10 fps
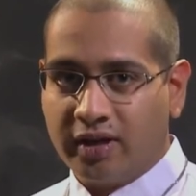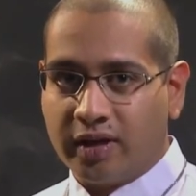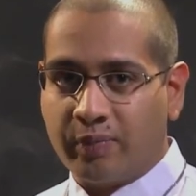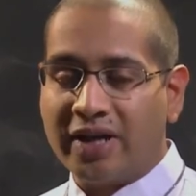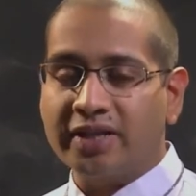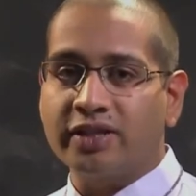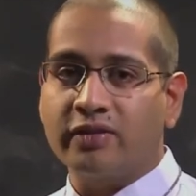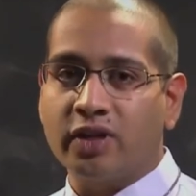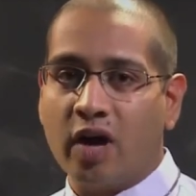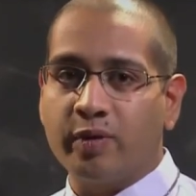The practice
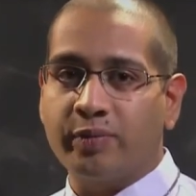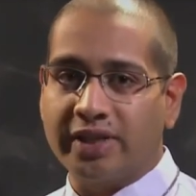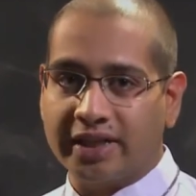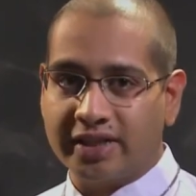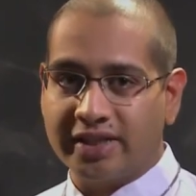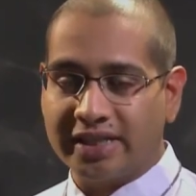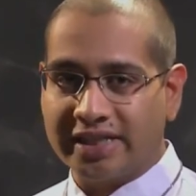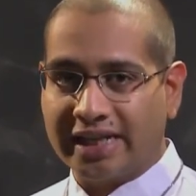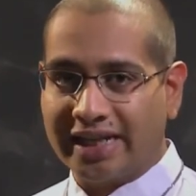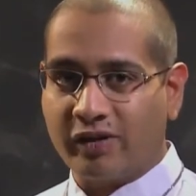of Dharma protectors is
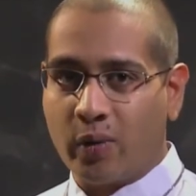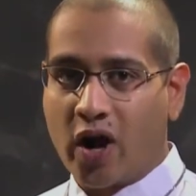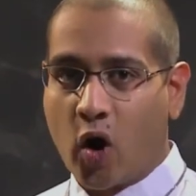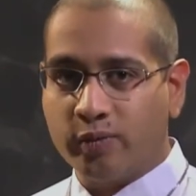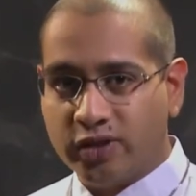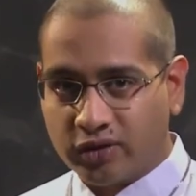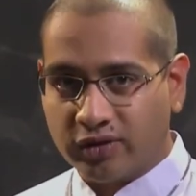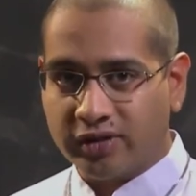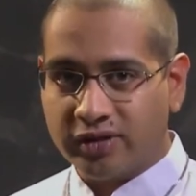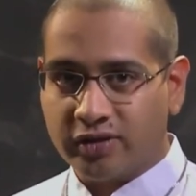to clear away
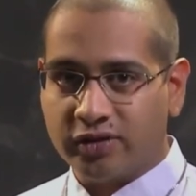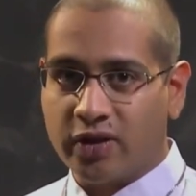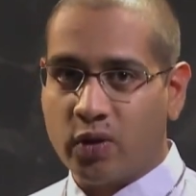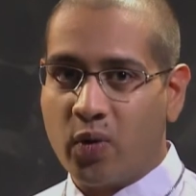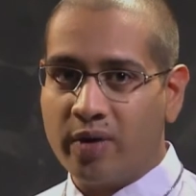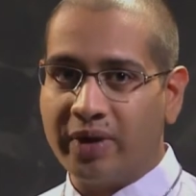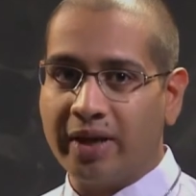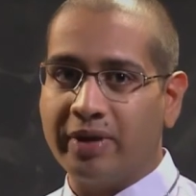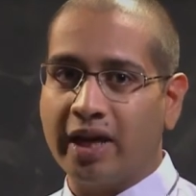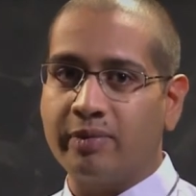obstacles so that one may
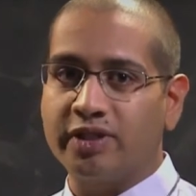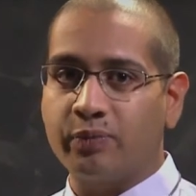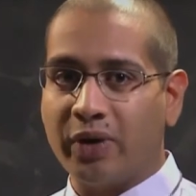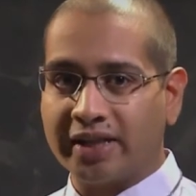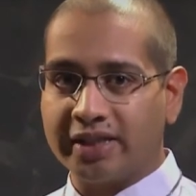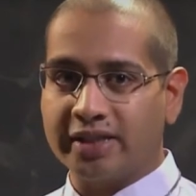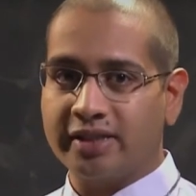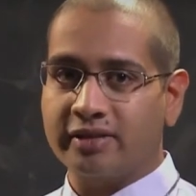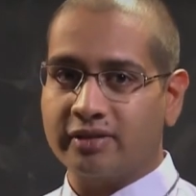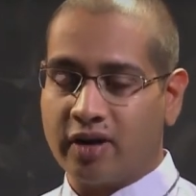be able to
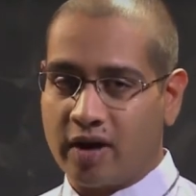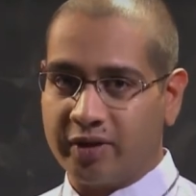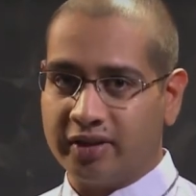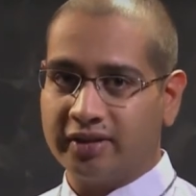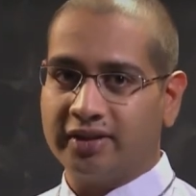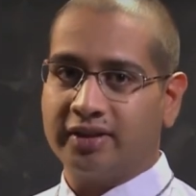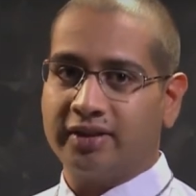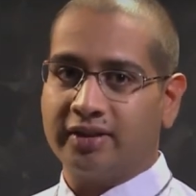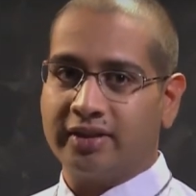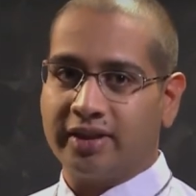practice Dharma
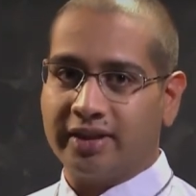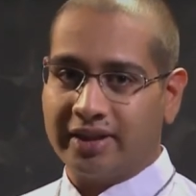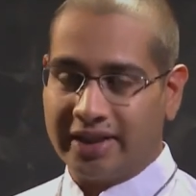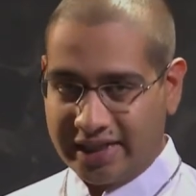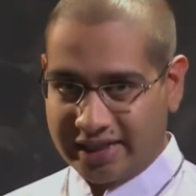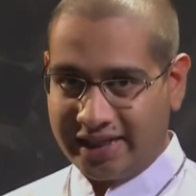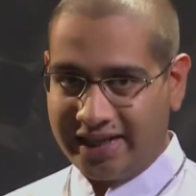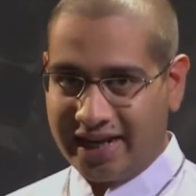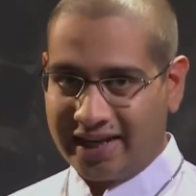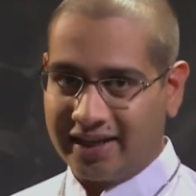easily
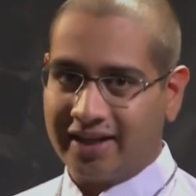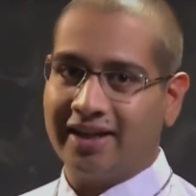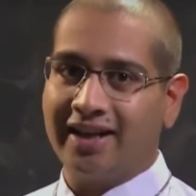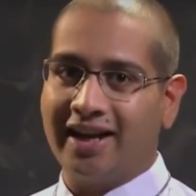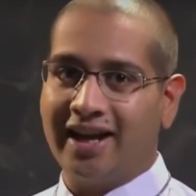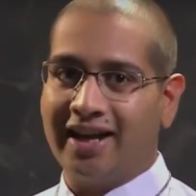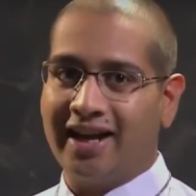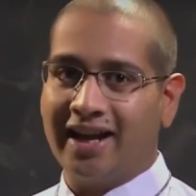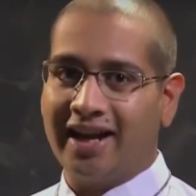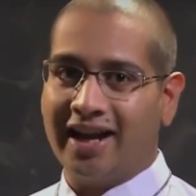
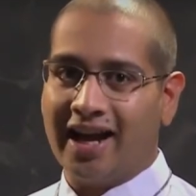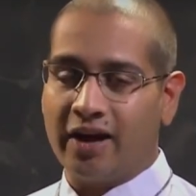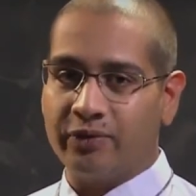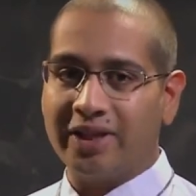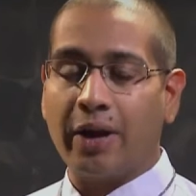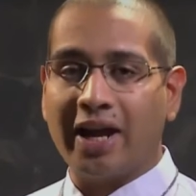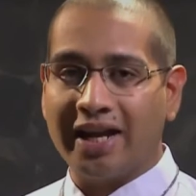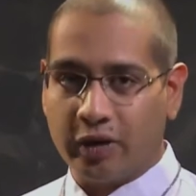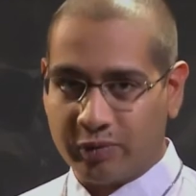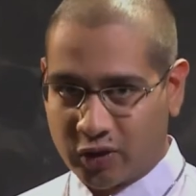and without
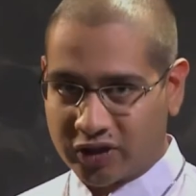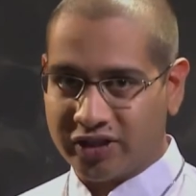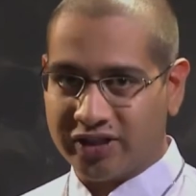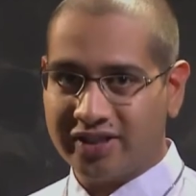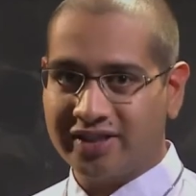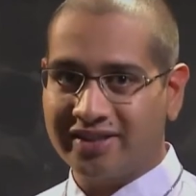any obstructions.